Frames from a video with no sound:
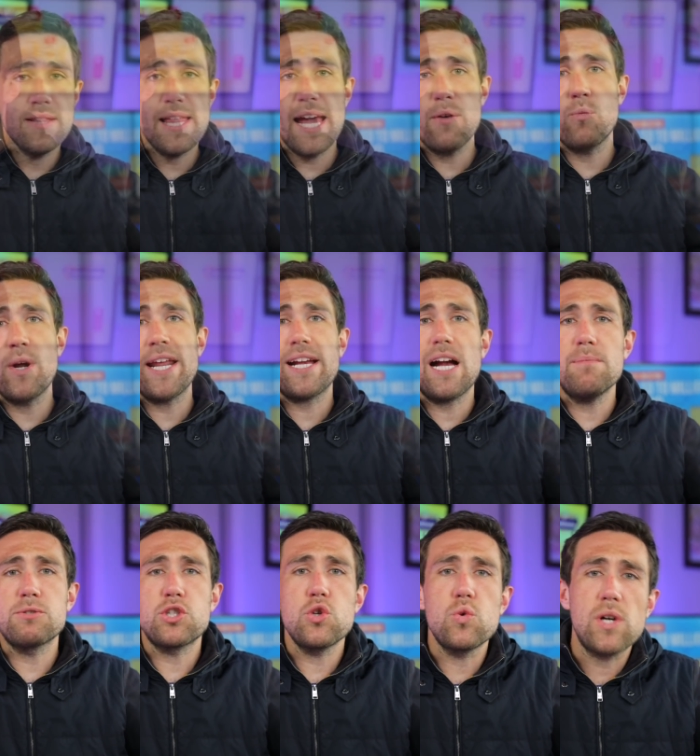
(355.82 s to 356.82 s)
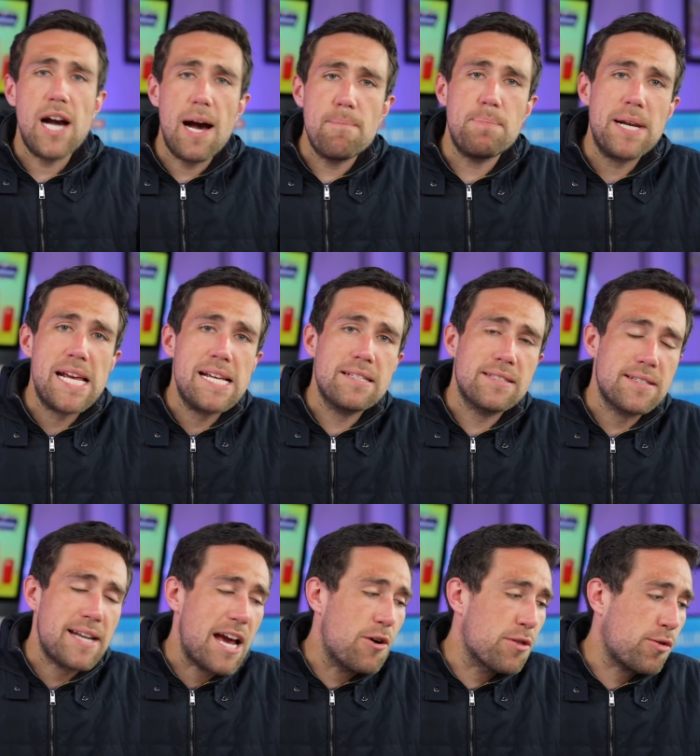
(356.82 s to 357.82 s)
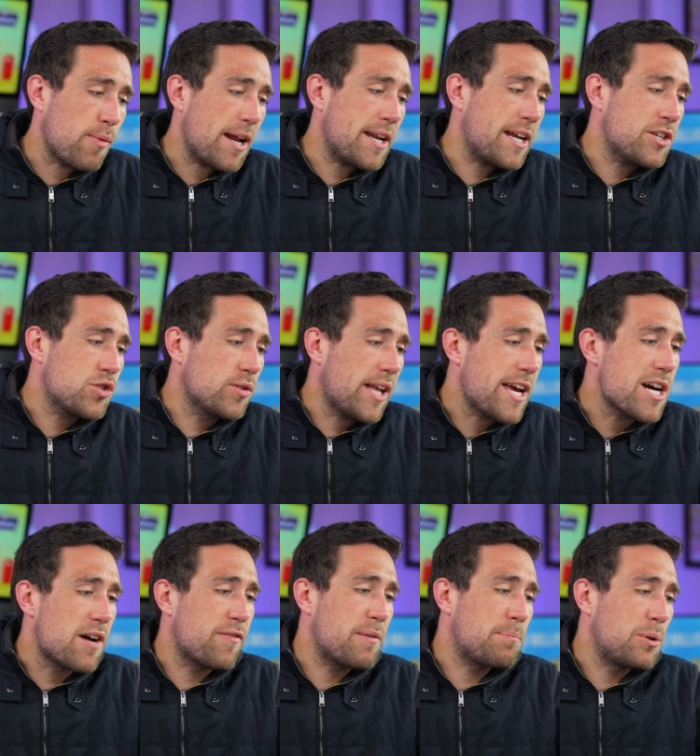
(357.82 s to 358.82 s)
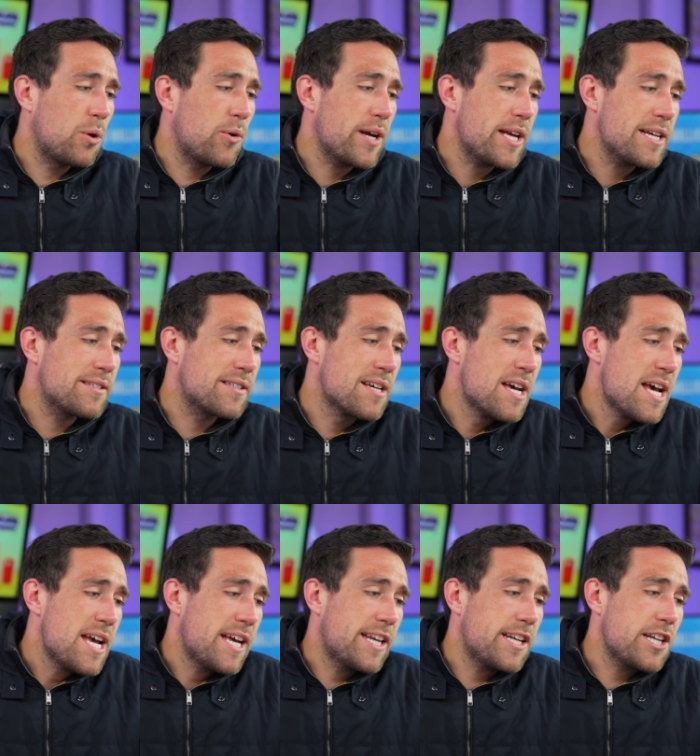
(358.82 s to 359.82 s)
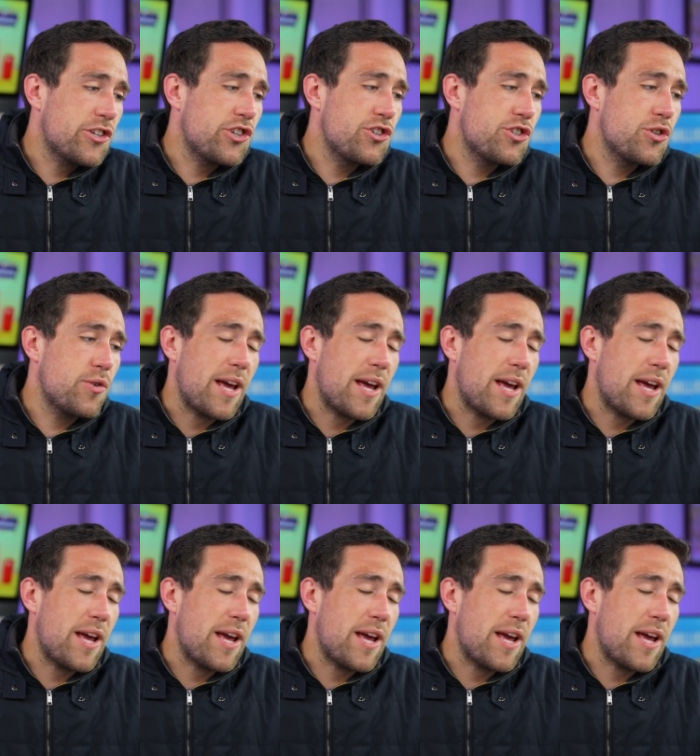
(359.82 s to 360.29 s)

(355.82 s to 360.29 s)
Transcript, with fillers: Then when it comes to companies now threatening to lay off employees, in addition to